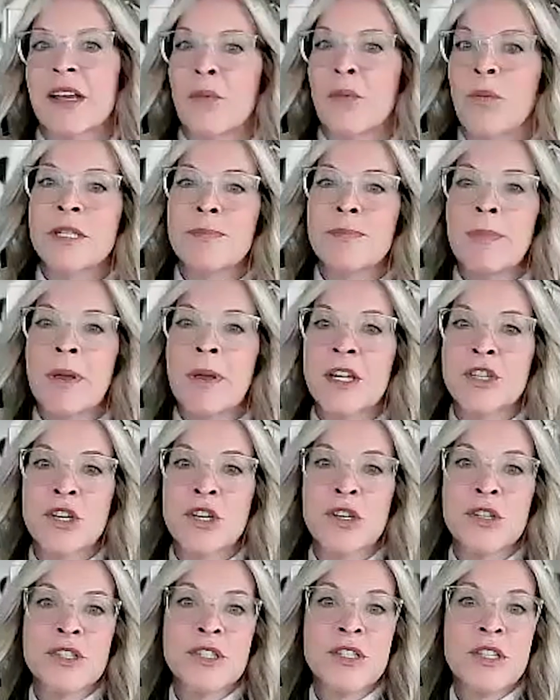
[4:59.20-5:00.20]
Once
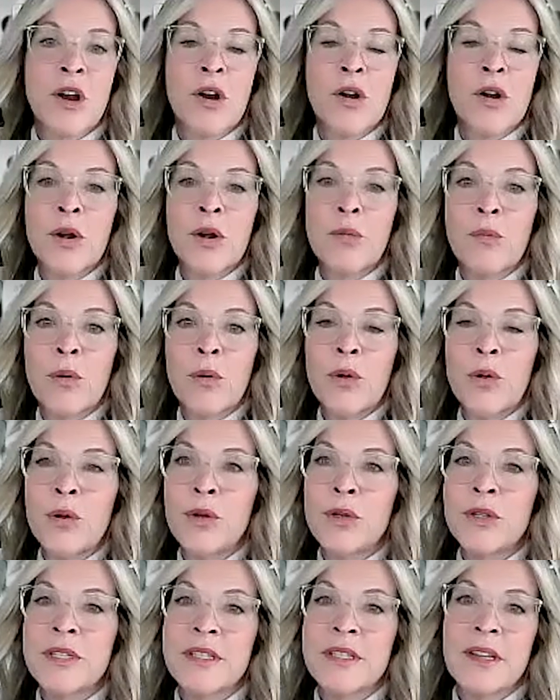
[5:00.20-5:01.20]
patients are
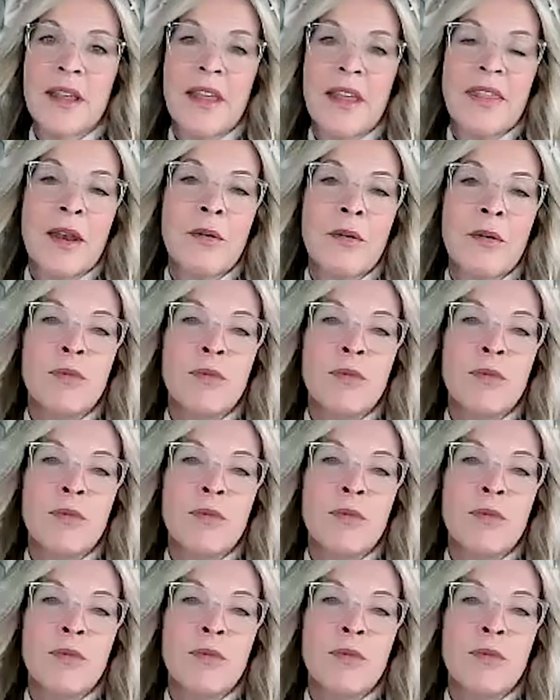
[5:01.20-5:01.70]
enrolled, then